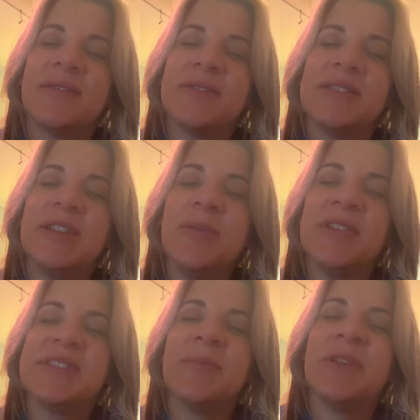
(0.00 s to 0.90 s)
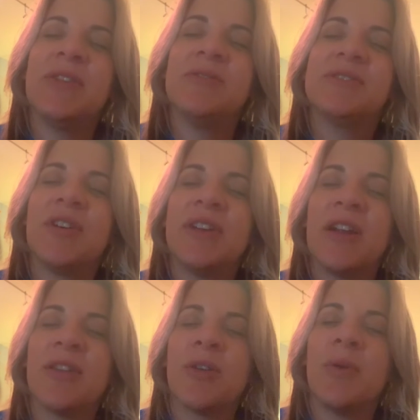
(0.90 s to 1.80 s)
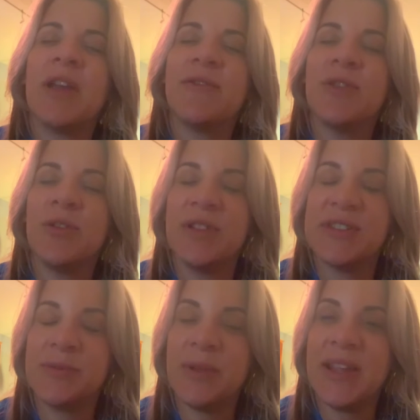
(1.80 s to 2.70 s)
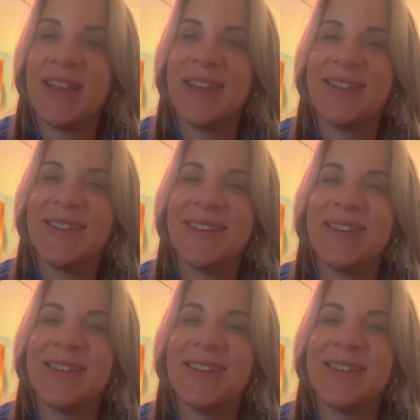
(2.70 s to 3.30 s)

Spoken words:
Just think about somebody who's gone out of their way for you this week.